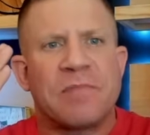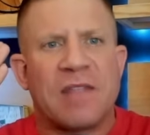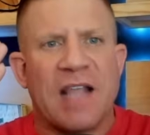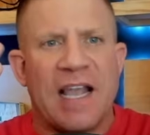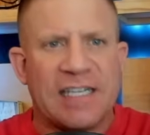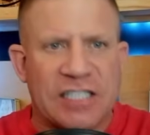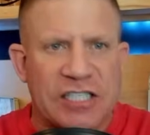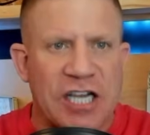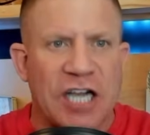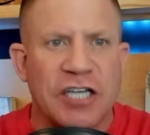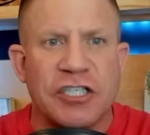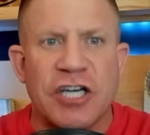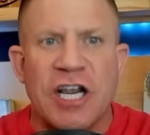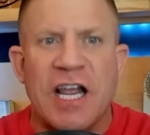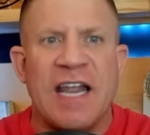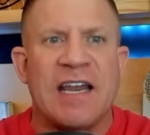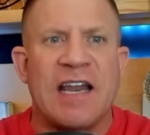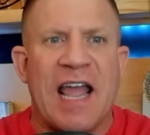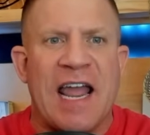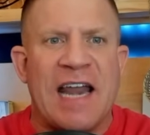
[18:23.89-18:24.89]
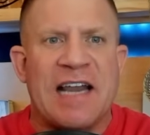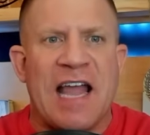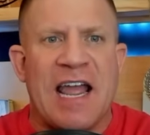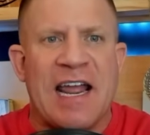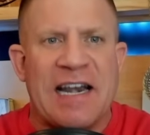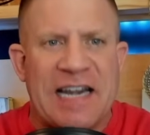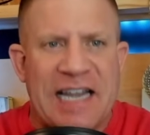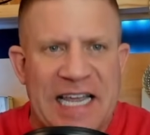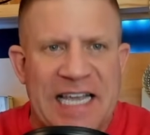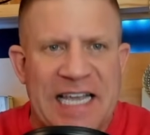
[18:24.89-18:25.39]
It's such an
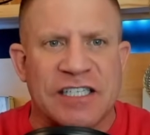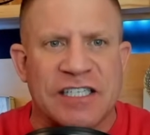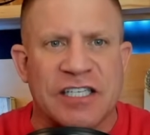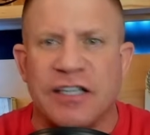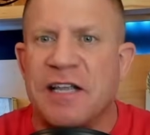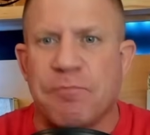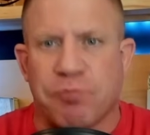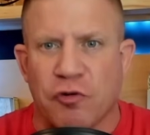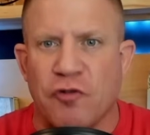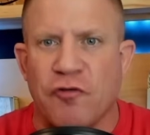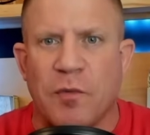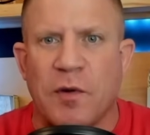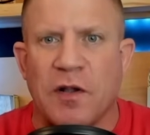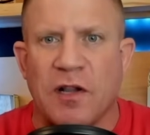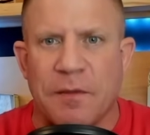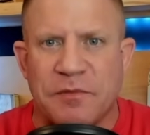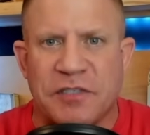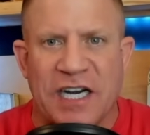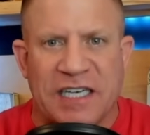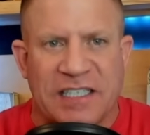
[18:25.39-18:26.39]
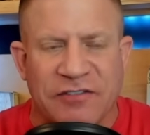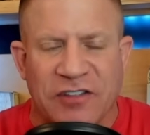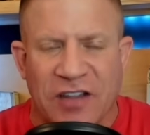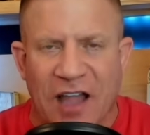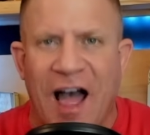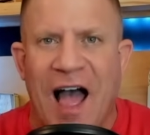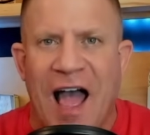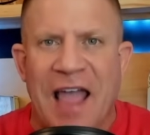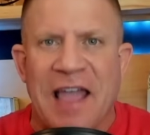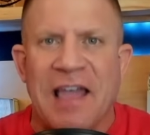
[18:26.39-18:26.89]
easily provable objective
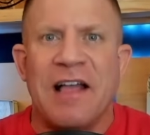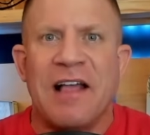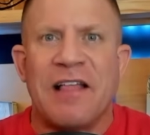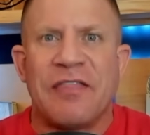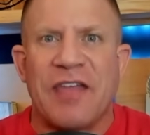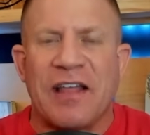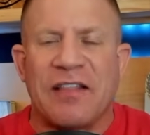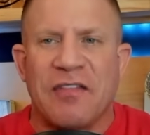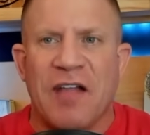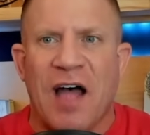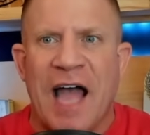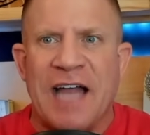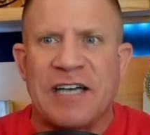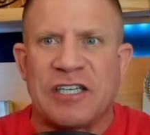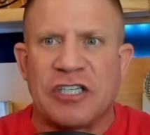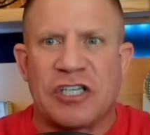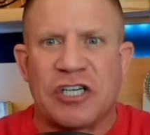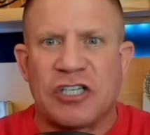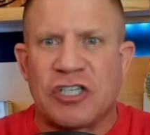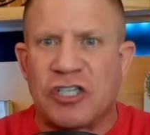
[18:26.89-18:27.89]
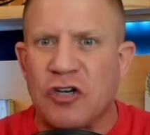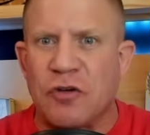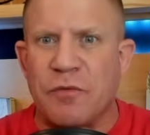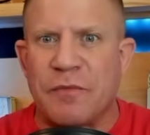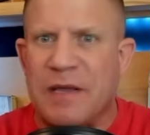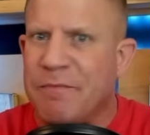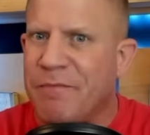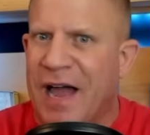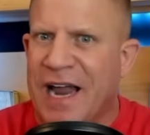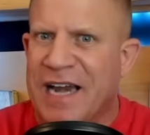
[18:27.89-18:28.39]
lie that I just assume
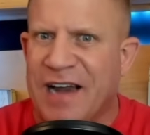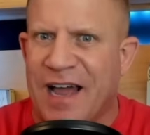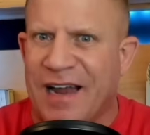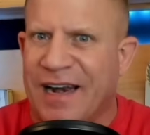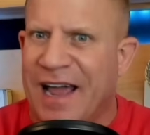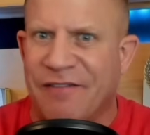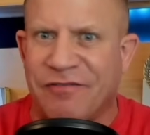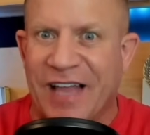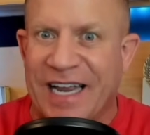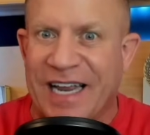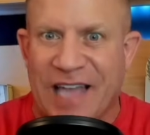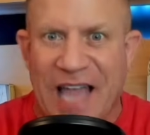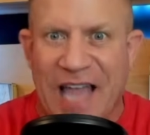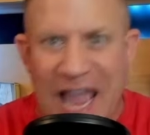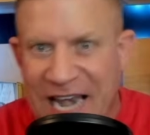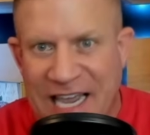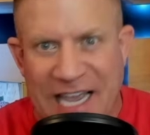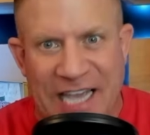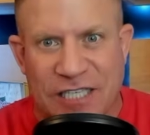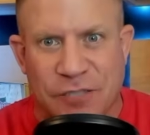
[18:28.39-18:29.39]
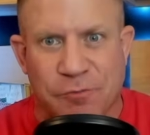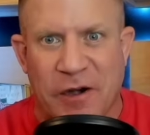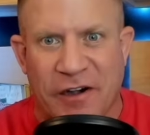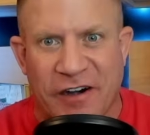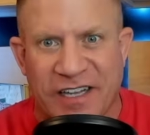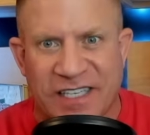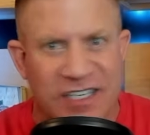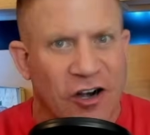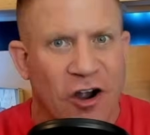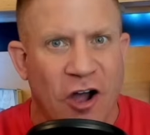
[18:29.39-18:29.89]
he might not have like any
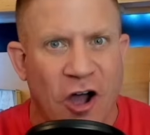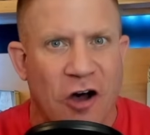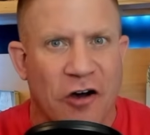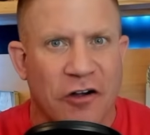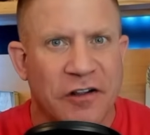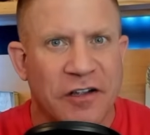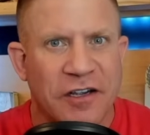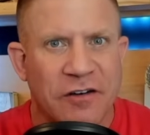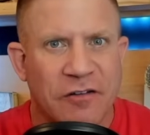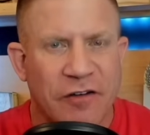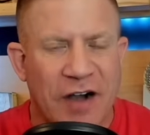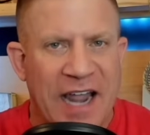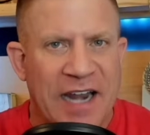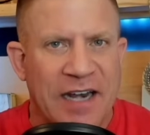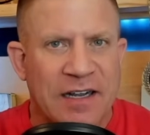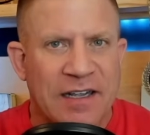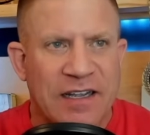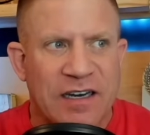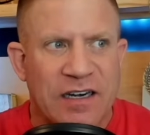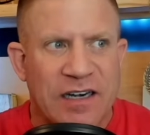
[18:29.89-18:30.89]
experience at all, right?